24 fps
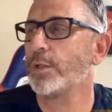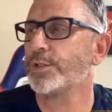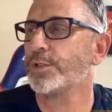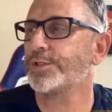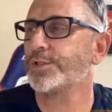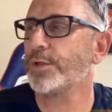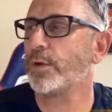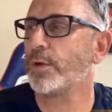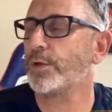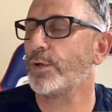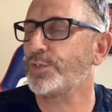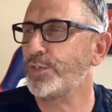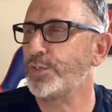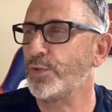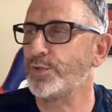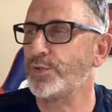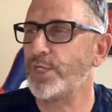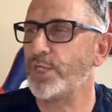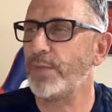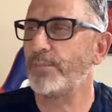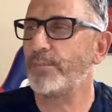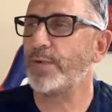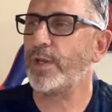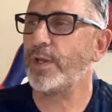So it's
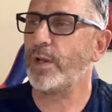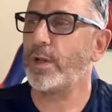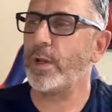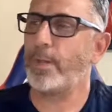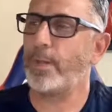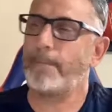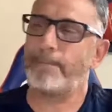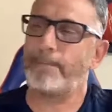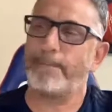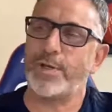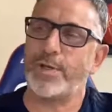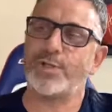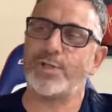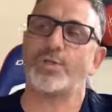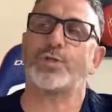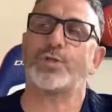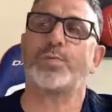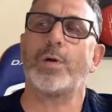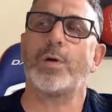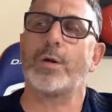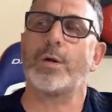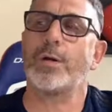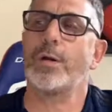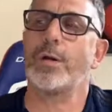usually a
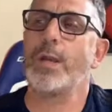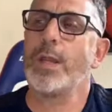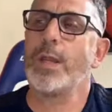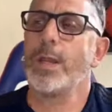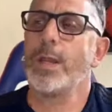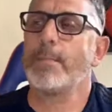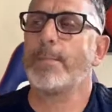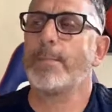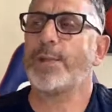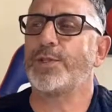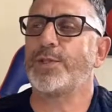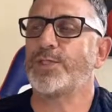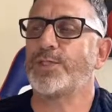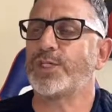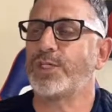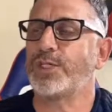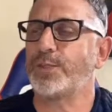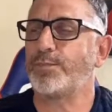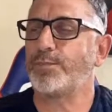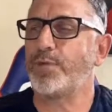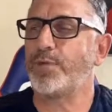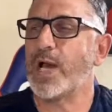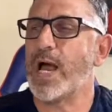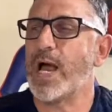pitcher's park, but this
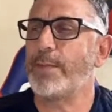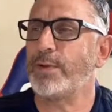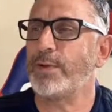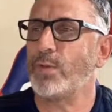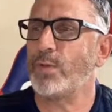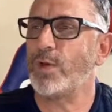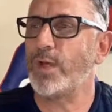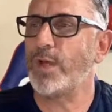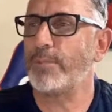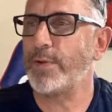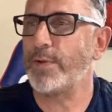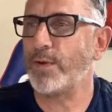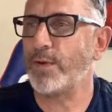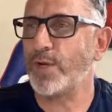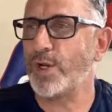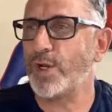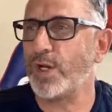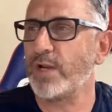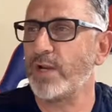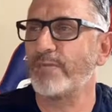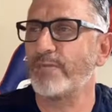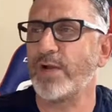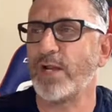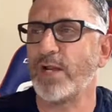is probably one of the better
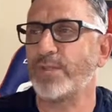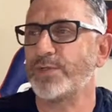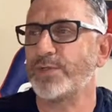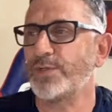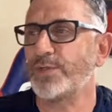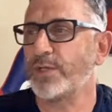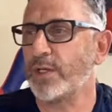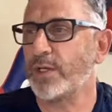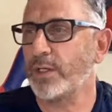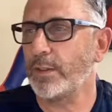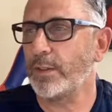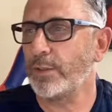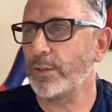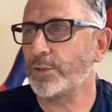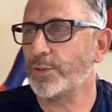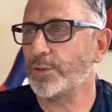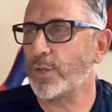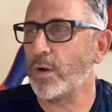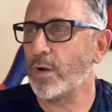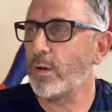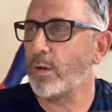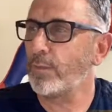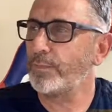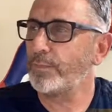hitting environments tonight.
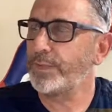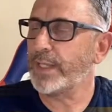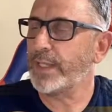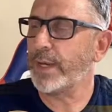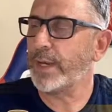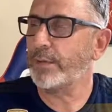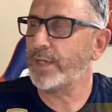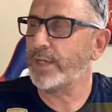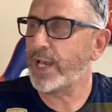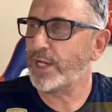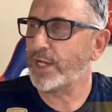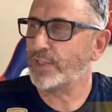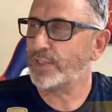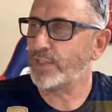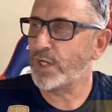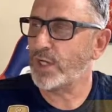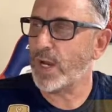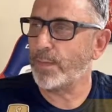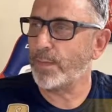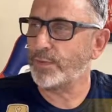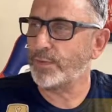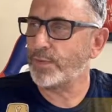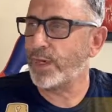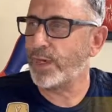So that would actually
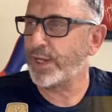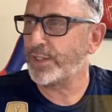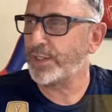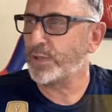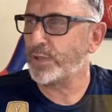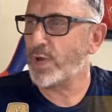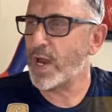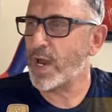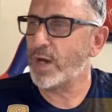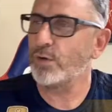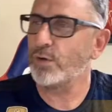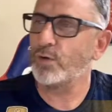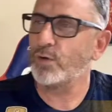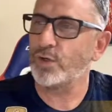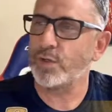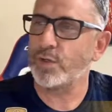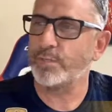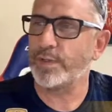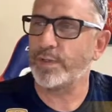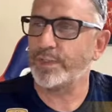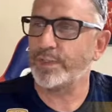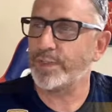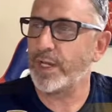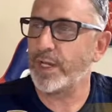upgrade Toronto a
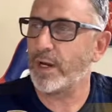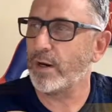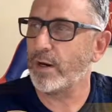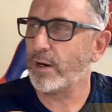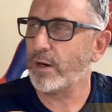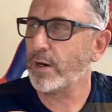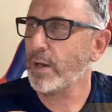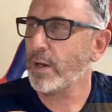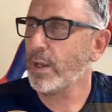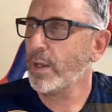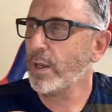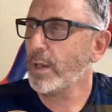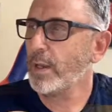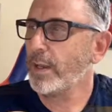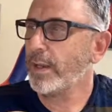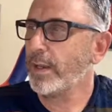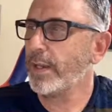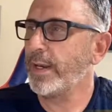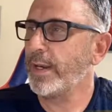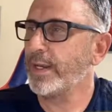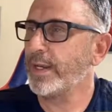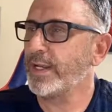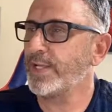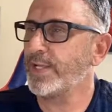little bit there.
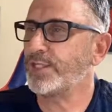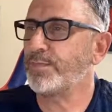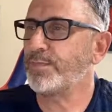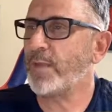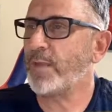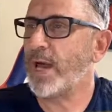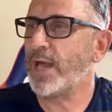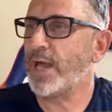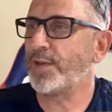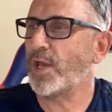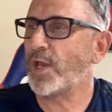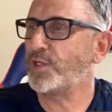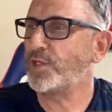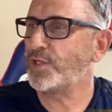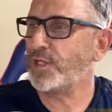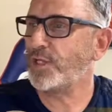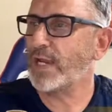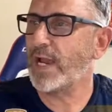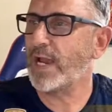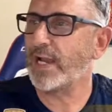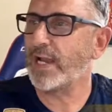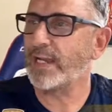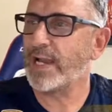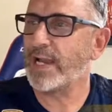And against Montes,
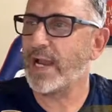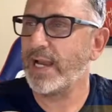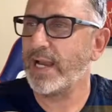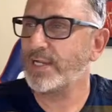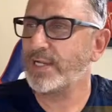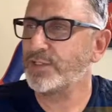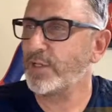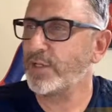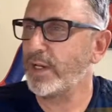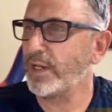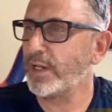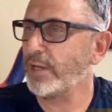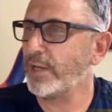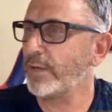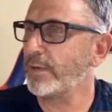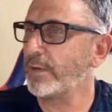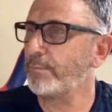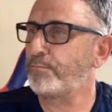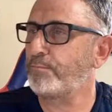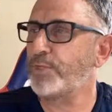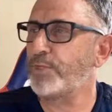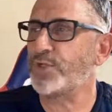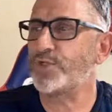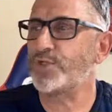you got guys like
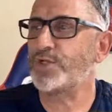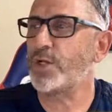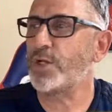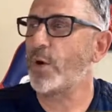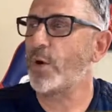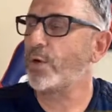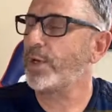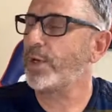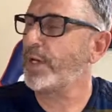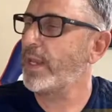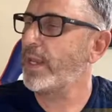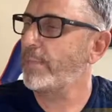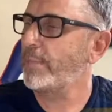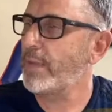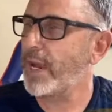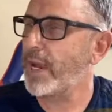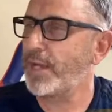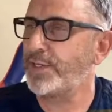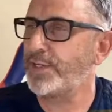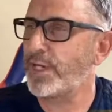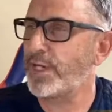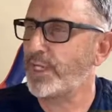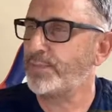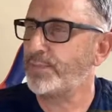Biggio can hit
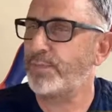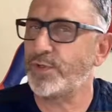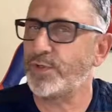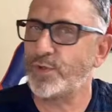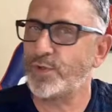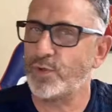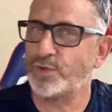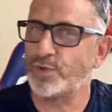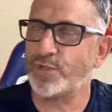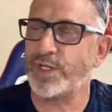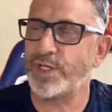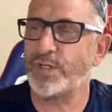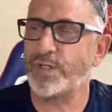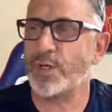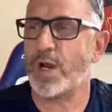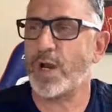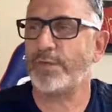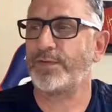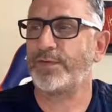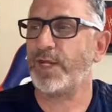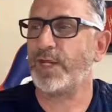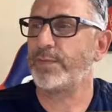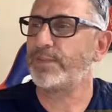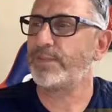Montes. Biggio's leading
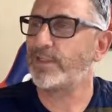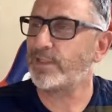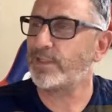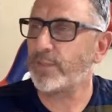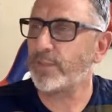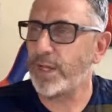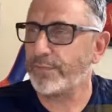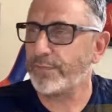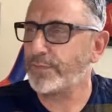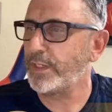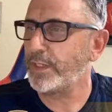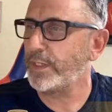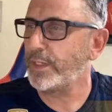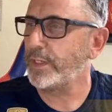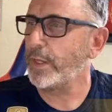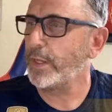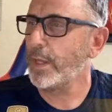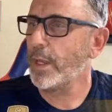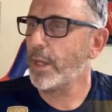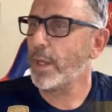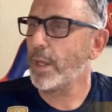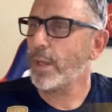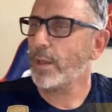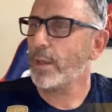off tonight because he's a lefty.
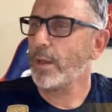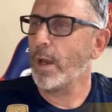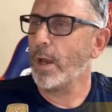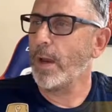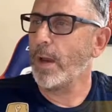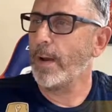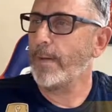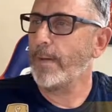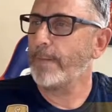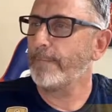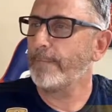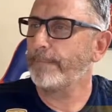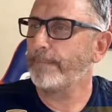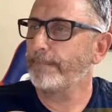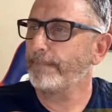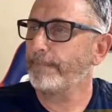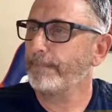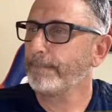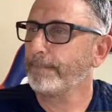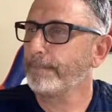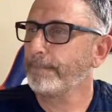Well,